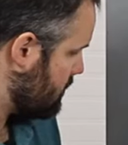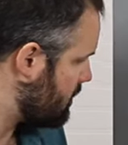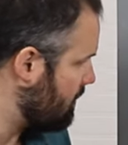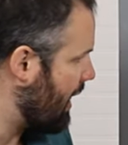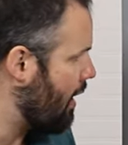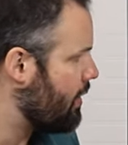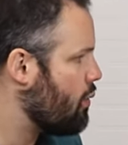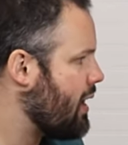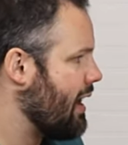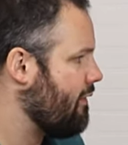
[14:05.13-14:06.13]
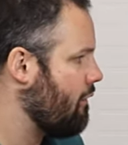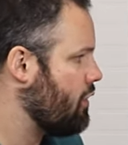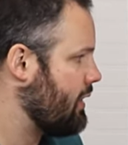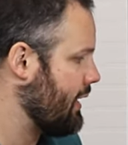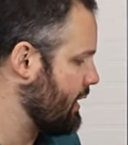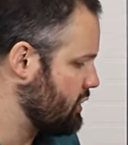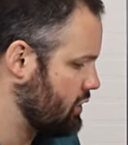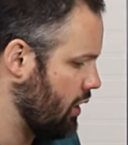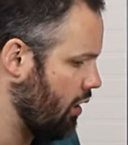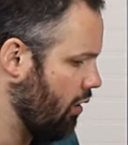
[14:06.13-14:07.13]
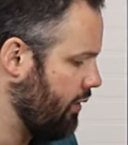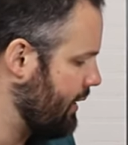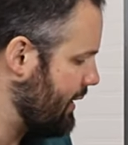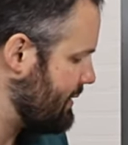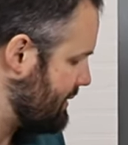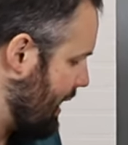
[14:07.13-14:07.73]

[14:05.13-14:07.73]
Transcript: So now that we have everything installed, it's